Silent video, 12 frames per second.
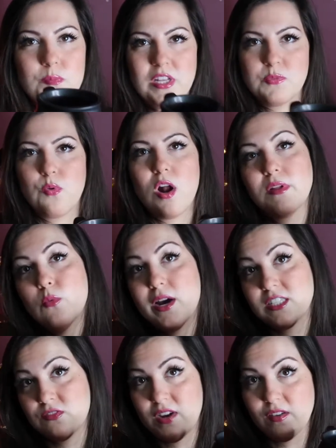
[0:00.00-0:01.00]
that's probably why
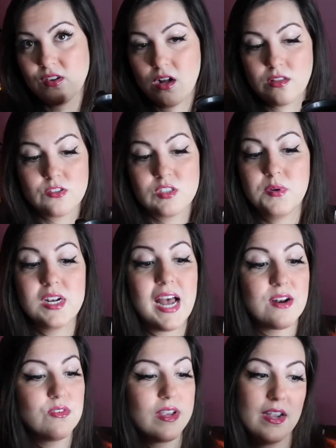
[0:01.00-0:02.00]
it's $5, but
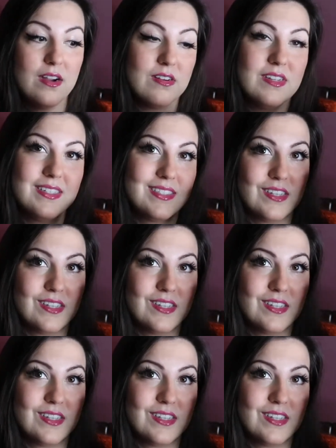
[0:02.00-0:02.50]
I don't care. It